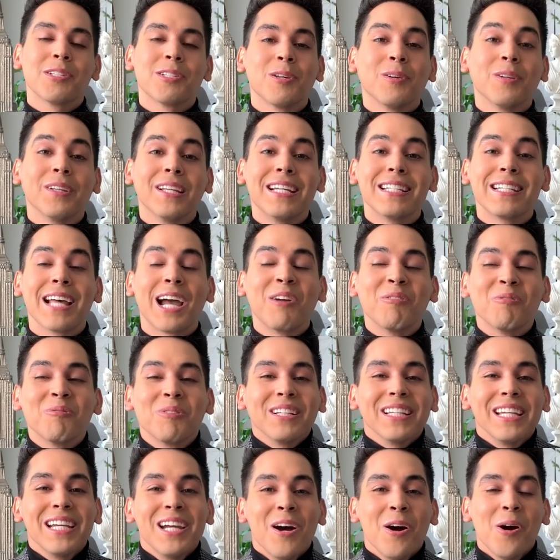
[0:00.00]
So, Liz, I
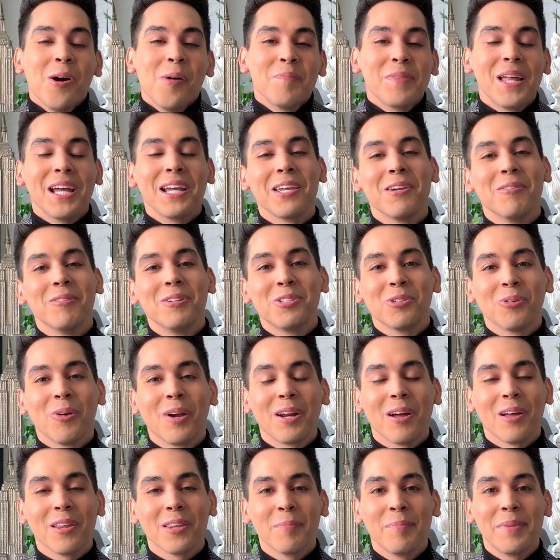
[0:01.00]
really hope that you enjoyed
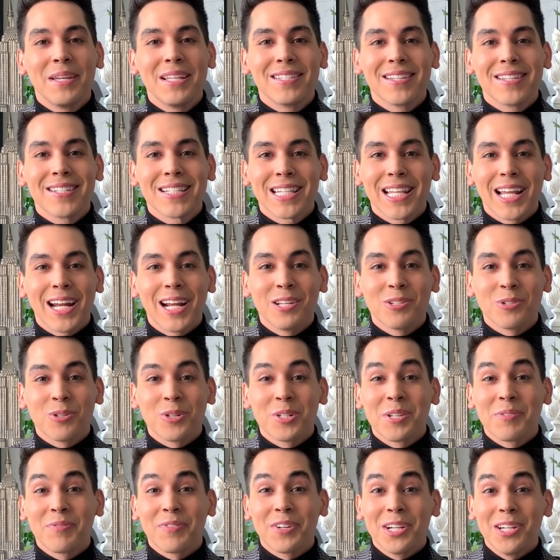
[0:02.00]
all the pieces that I
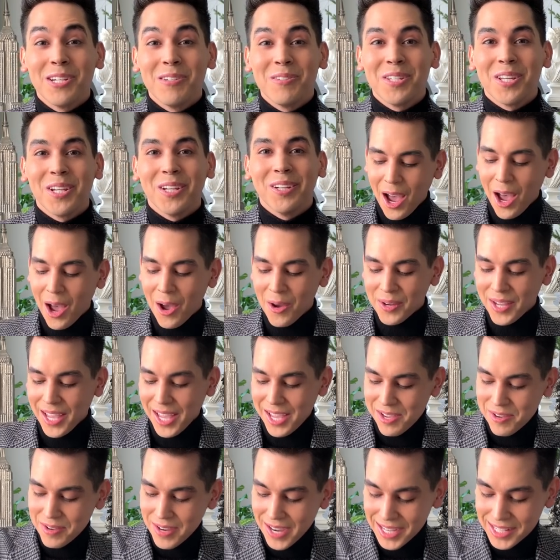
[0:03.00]
sourced for you too. Okay,
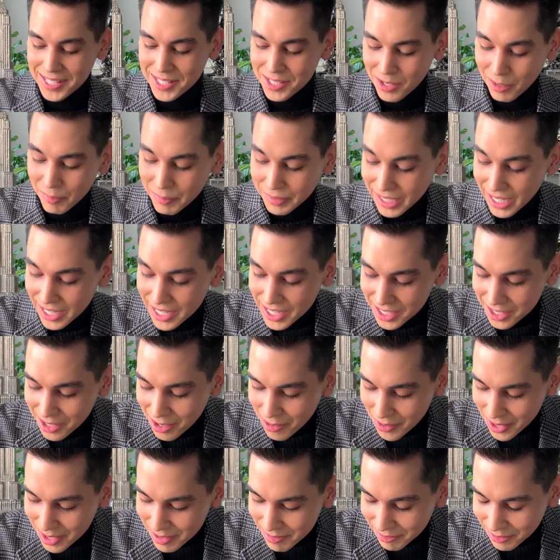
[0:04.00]
you guys, so I'm gonna
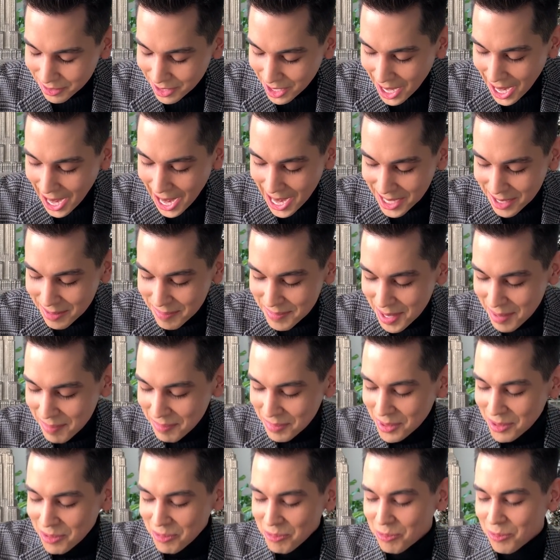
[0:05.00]
go in for item
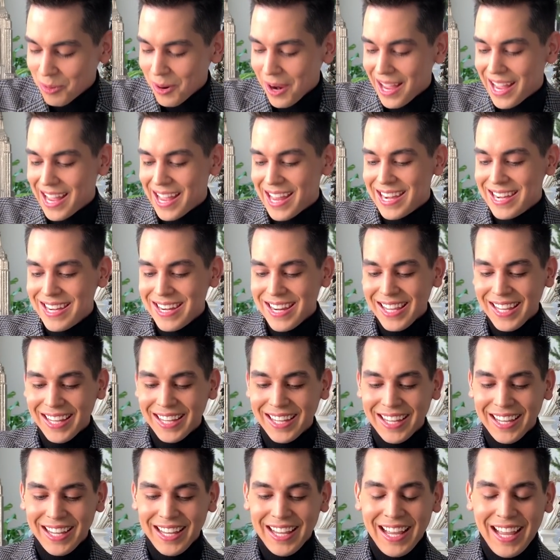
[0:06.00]
number one,
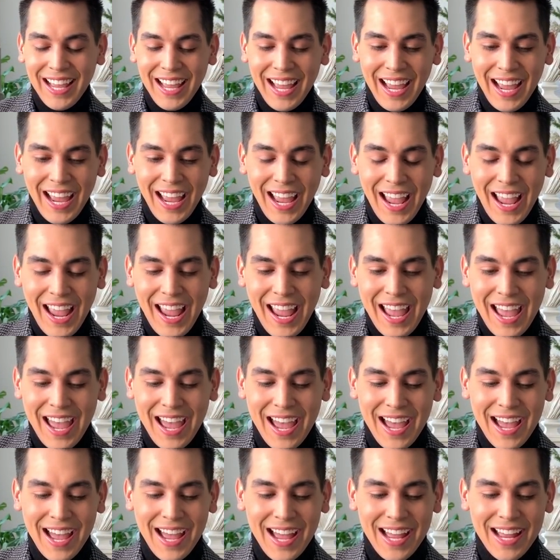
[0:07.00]

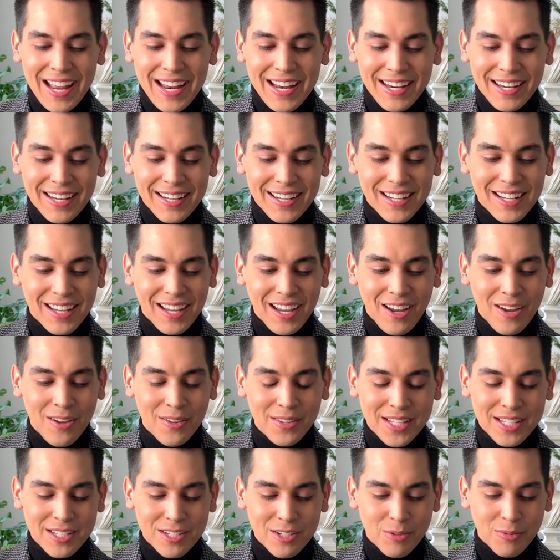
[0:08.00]
and oh,
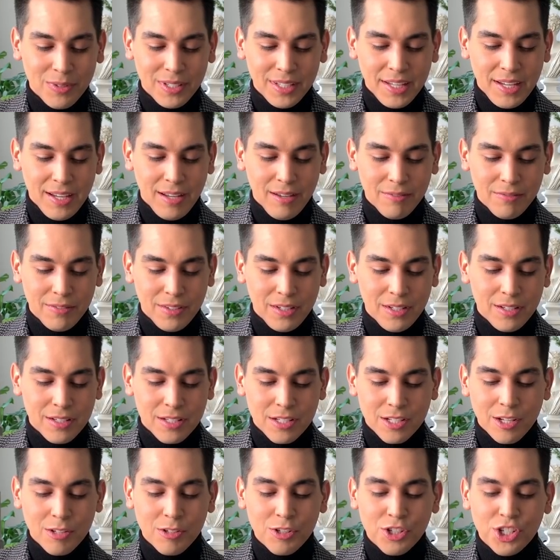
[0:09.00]
these are really helpful.
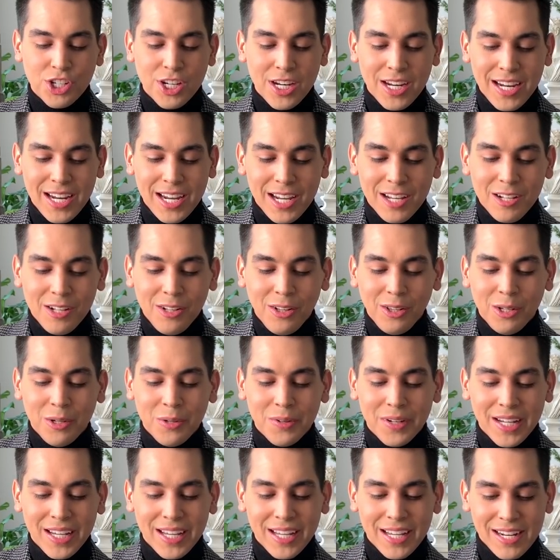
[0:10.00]
So, she
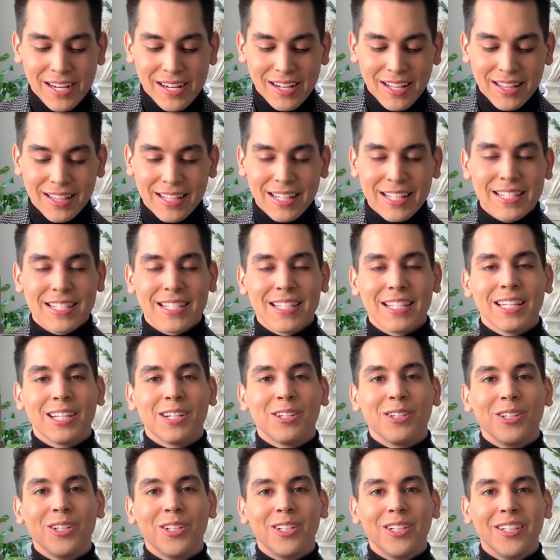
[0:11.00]
included these
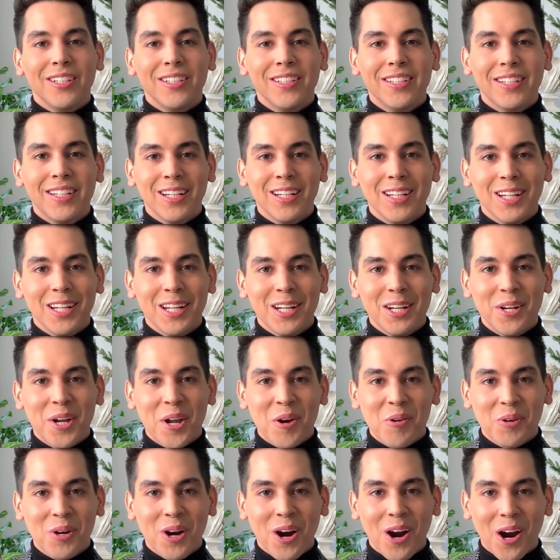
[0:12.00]
little
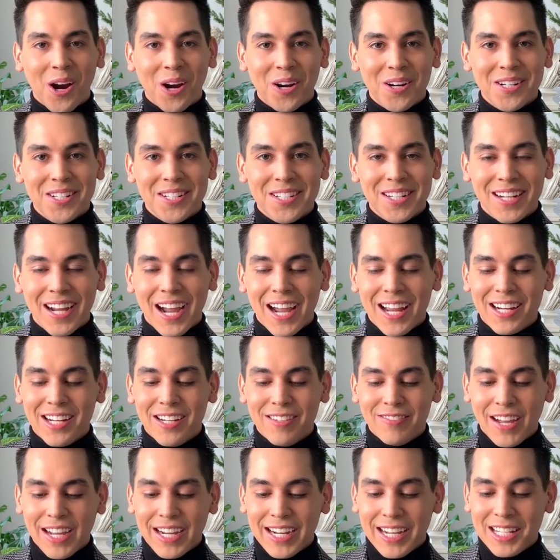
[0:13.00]
note cards to kind of,
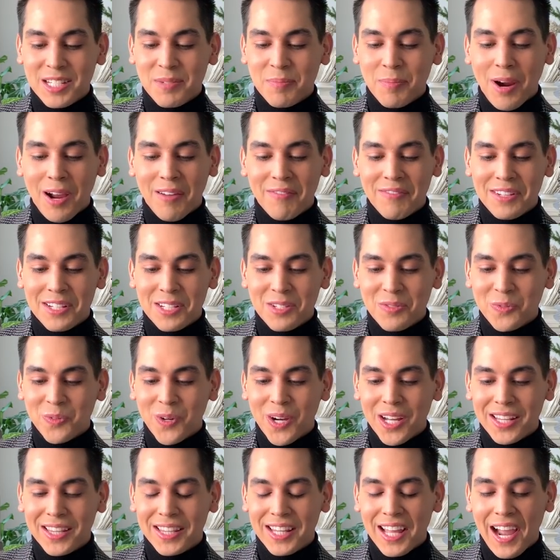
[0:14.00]
I guess, preface
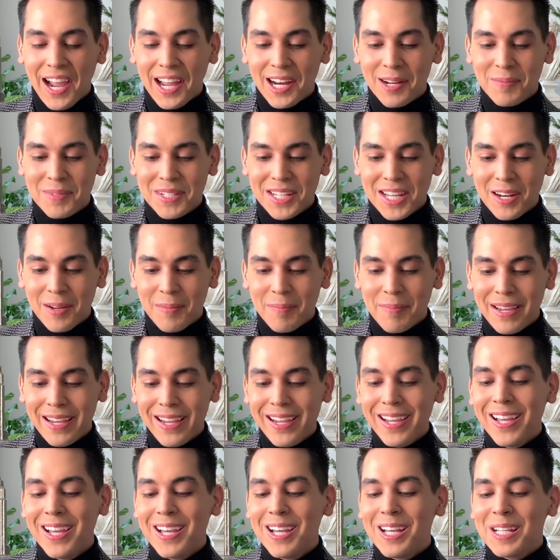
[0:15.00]
what the item's gonna
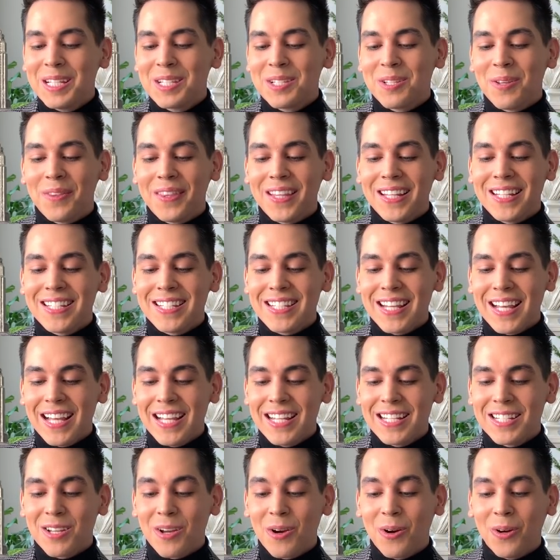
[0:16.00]
be. So, this
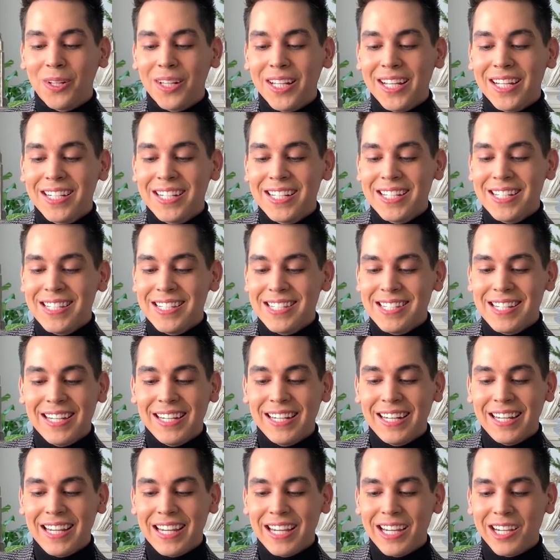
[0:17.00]
says Oleg
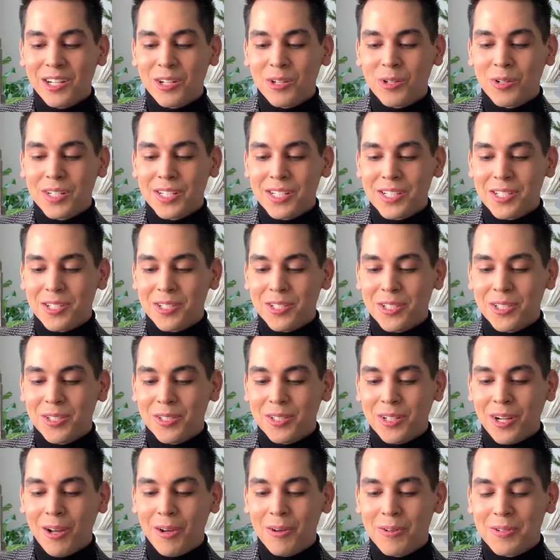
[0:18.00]
Cassini Crystal
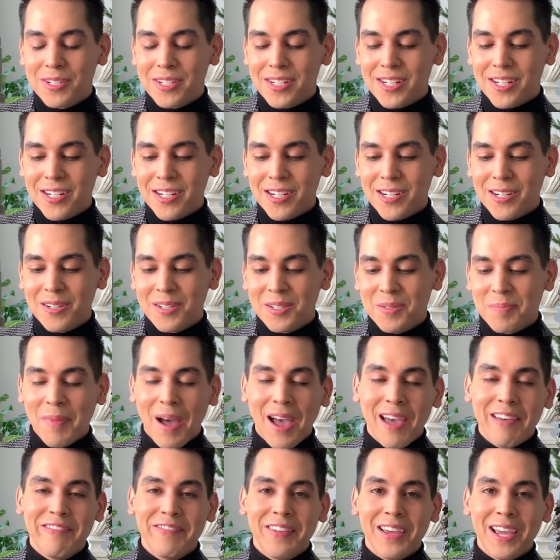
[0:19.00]
Coasters,
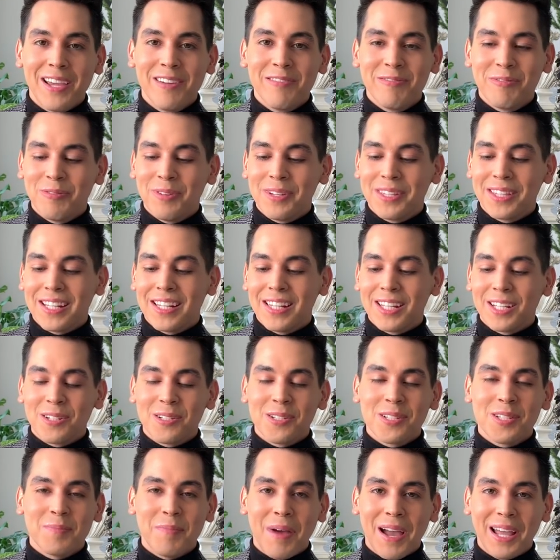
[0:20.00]
my fave, with the little
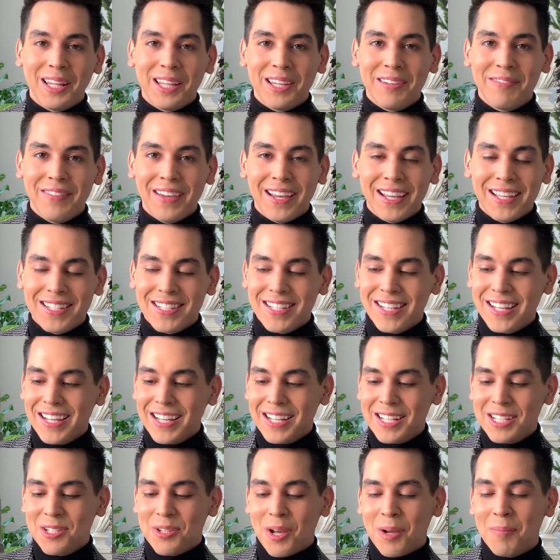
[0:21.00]
smiley face.
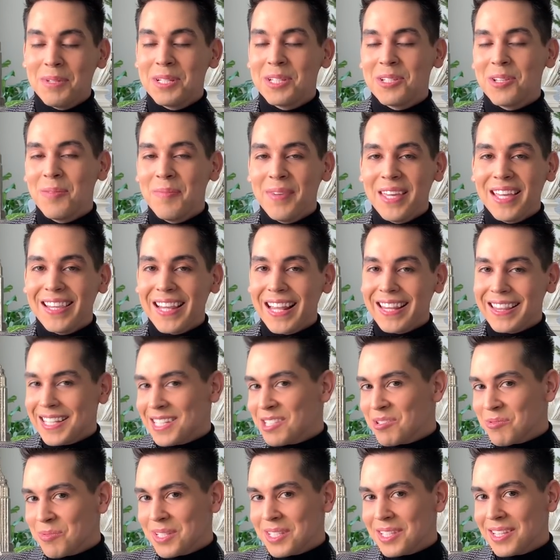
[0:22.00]
So, I'm assuming that
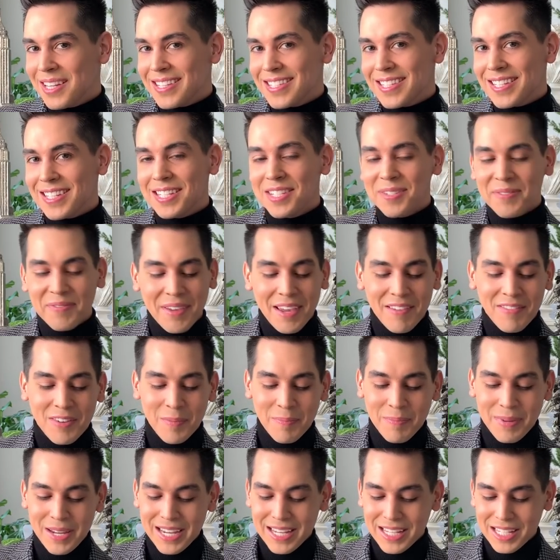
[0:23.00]
this was Liz's
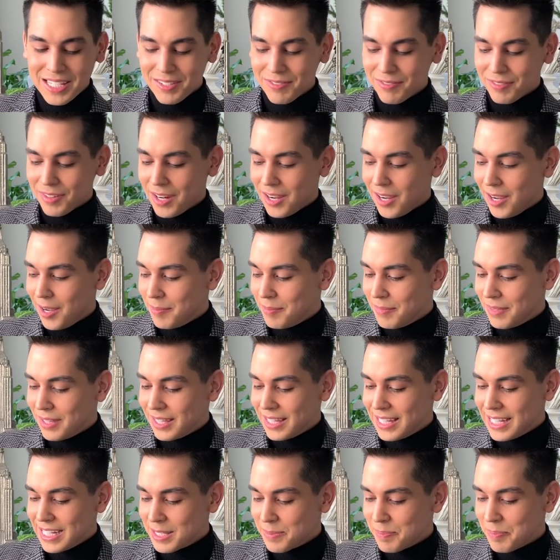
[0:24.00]
favorite piece from
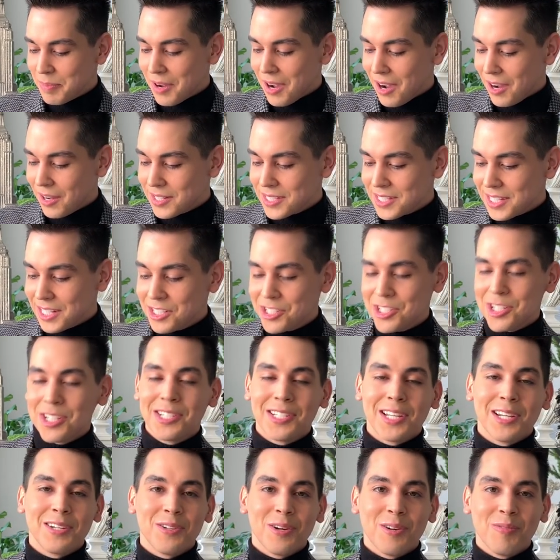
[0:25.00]
this box that she
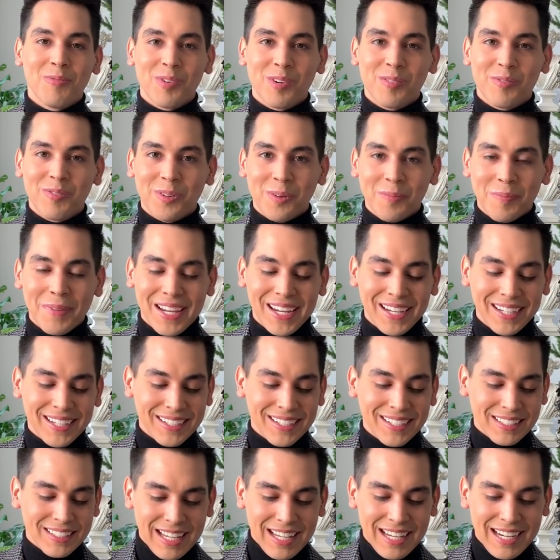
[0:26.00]
sent over for me.
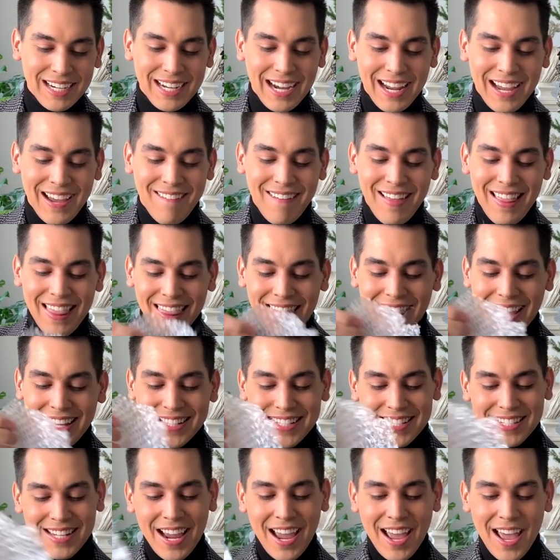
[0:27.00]
Now
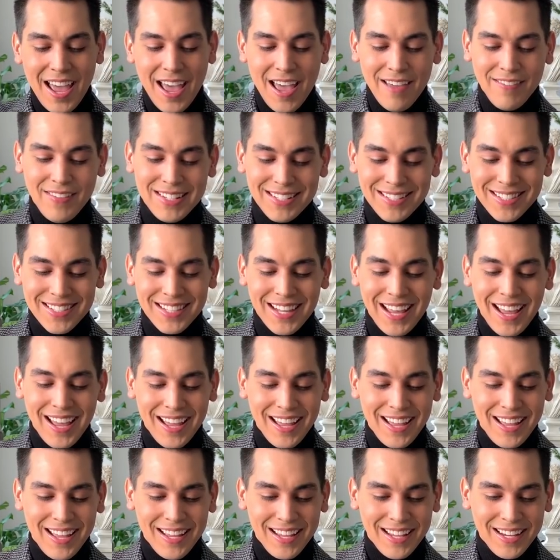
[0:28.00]
let's dive
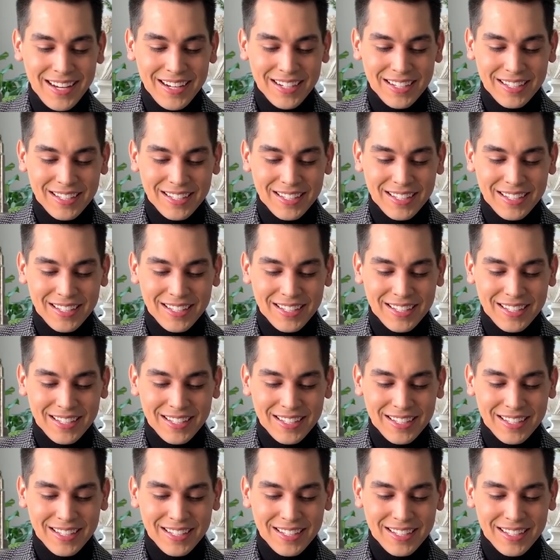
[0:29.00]
inside.